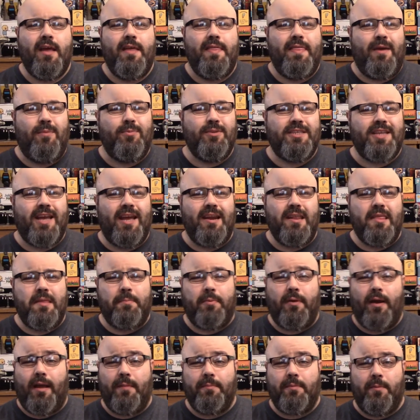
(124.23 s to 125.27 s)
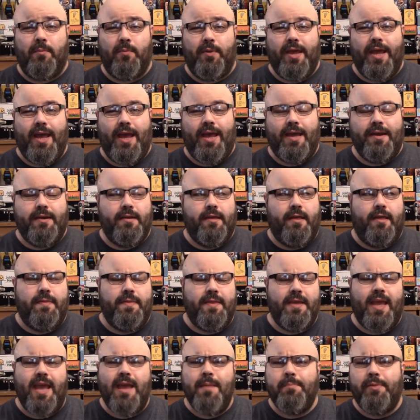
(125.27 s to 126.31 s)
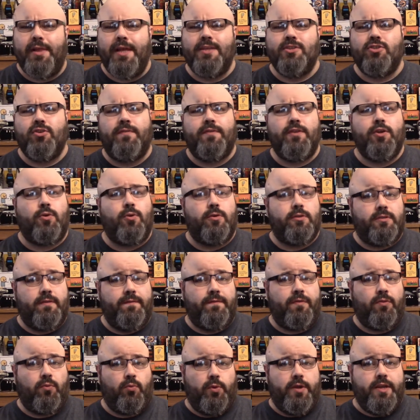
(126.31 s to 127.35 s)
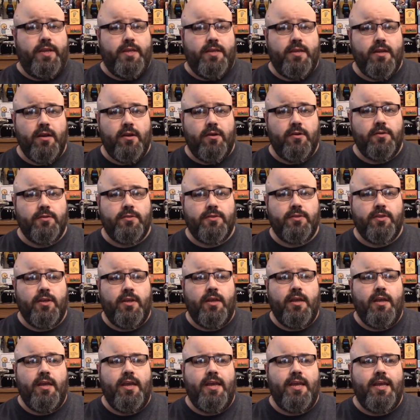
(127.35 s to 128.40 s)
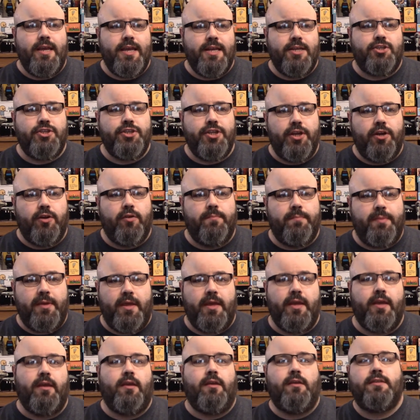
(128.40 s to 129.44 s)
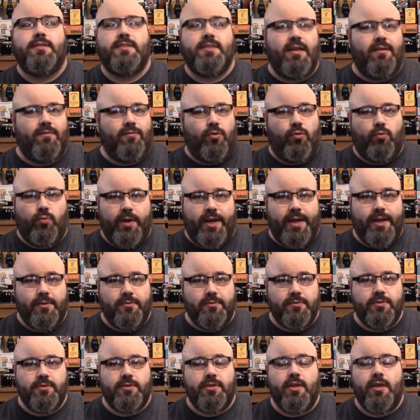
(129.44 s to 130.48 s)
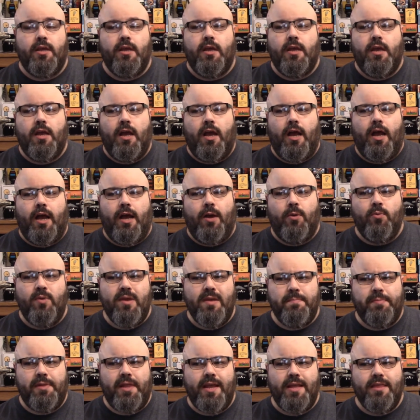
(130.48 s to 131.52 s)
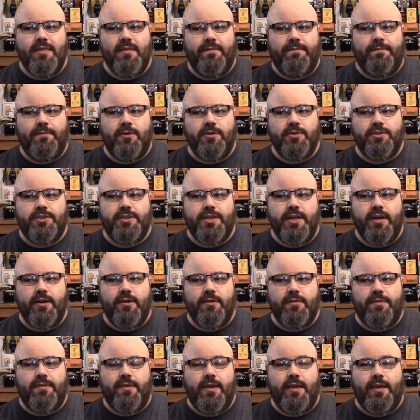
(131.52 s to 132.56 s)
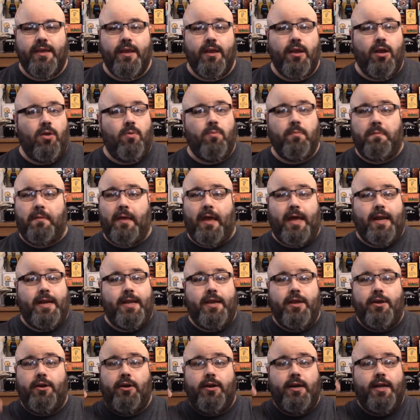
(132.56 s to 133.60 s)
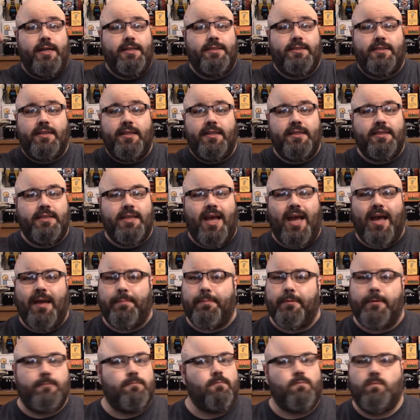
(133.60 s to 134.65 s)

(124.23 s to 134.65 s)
That was kind of the problem we had. The game plays over the course of 3 years, each year being several rounds. We played the first year thinking, oh, gotta get our knights to the top.